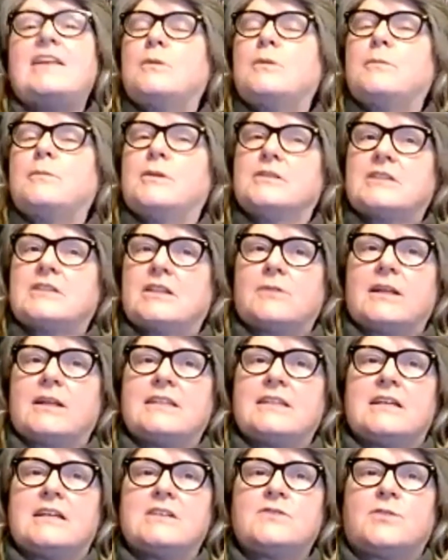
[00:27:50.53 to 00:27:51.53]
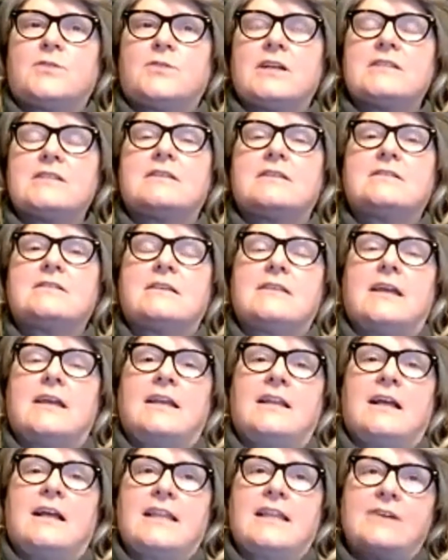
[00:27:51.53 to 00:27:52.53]
And that's what multi-threading does for us. Is
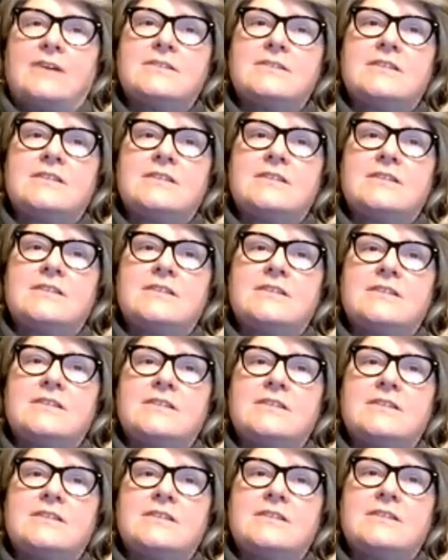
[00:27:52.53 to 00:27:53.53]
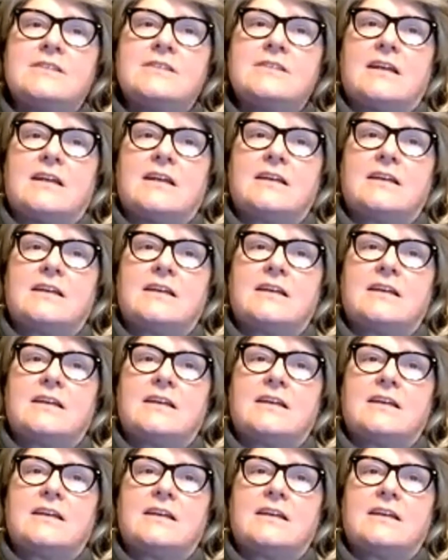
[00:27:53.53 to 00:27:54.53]
it allows us
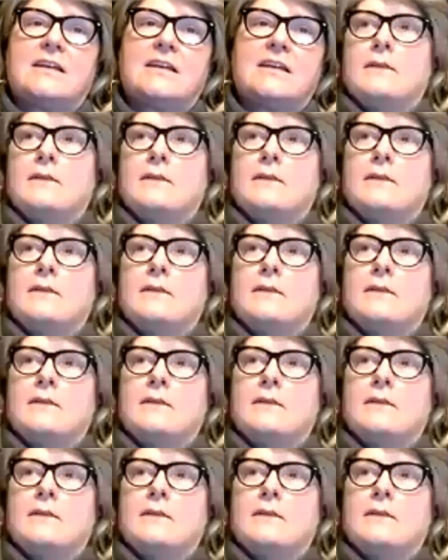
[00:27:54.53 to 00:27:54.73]
to